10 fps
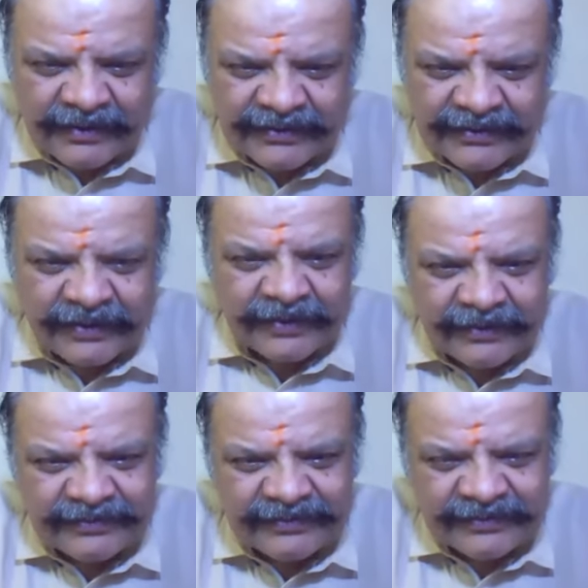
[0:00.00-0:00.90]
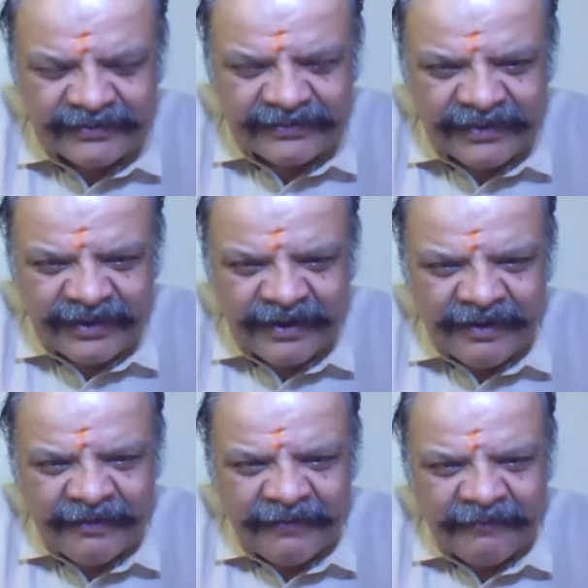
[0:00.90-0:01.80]
So,
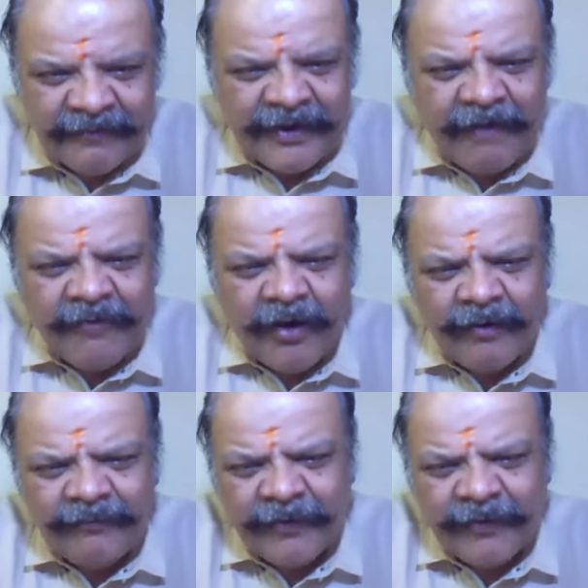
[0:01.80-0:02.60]
when you have gone